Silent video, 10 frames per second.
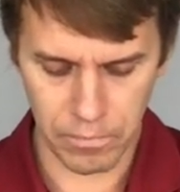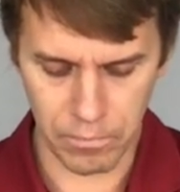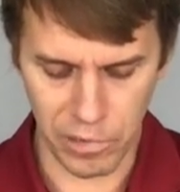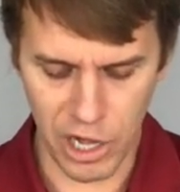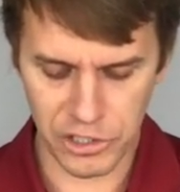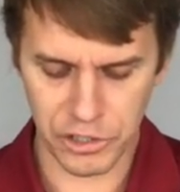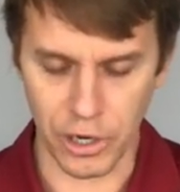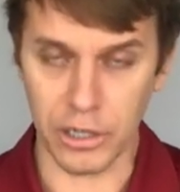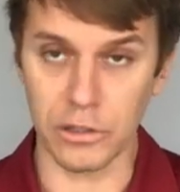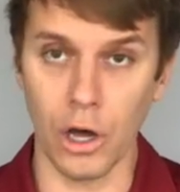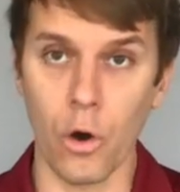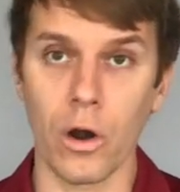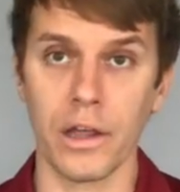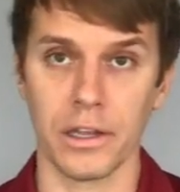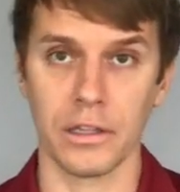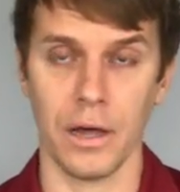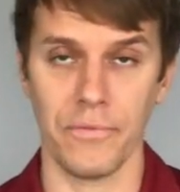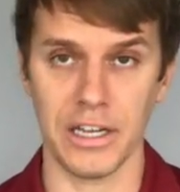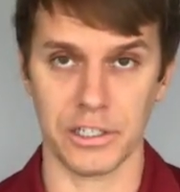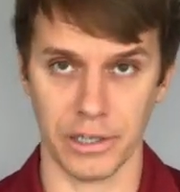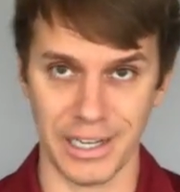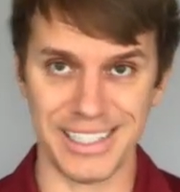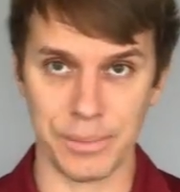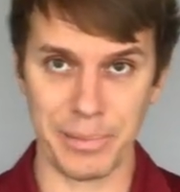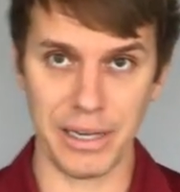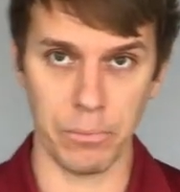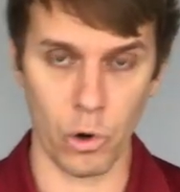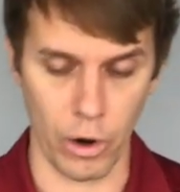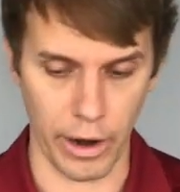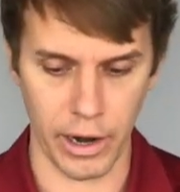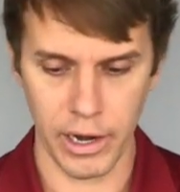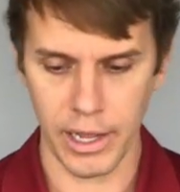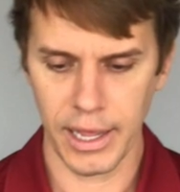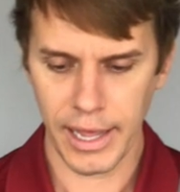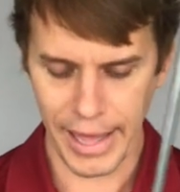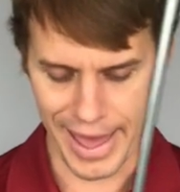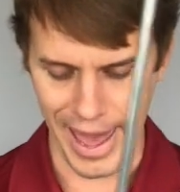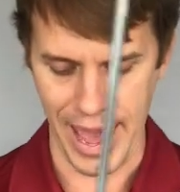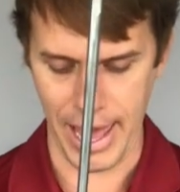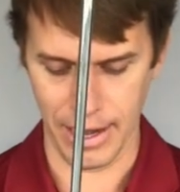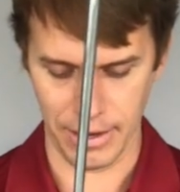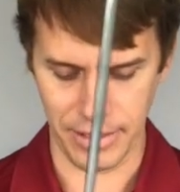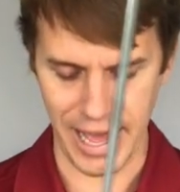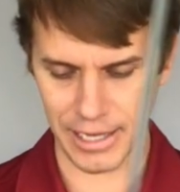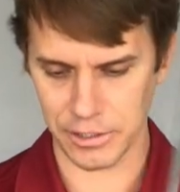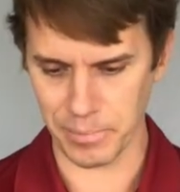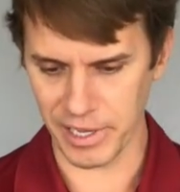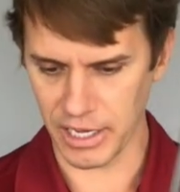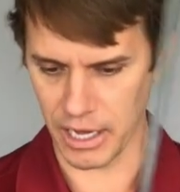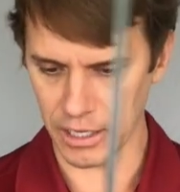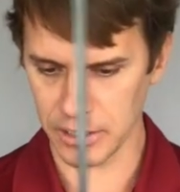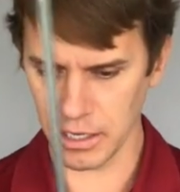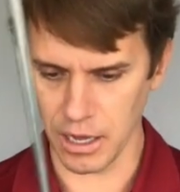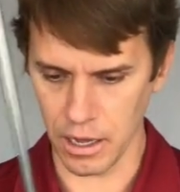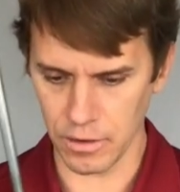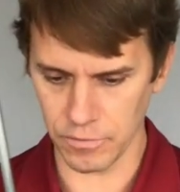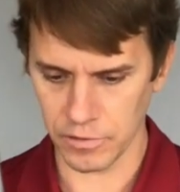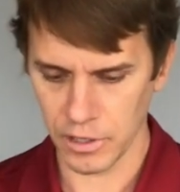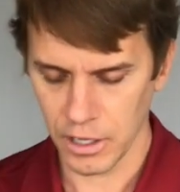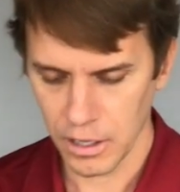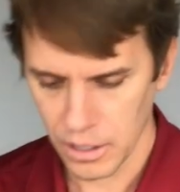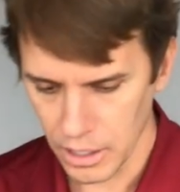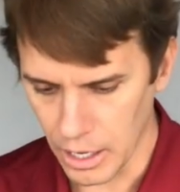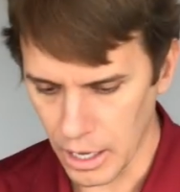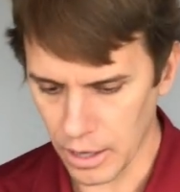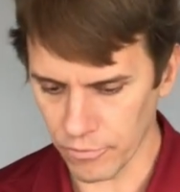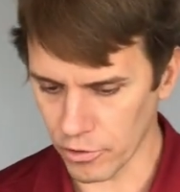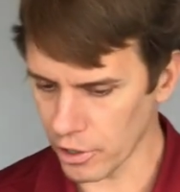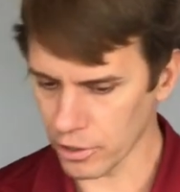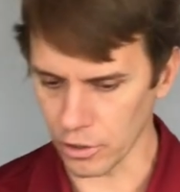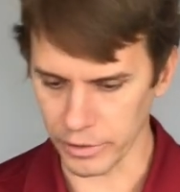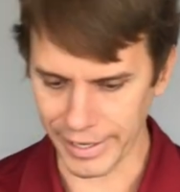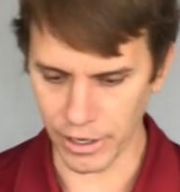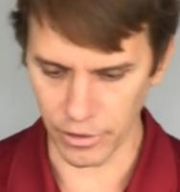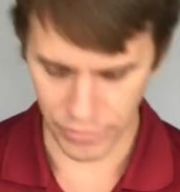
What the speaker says: balls struck lower on the club face are going to spin more, and that's because of vertical gear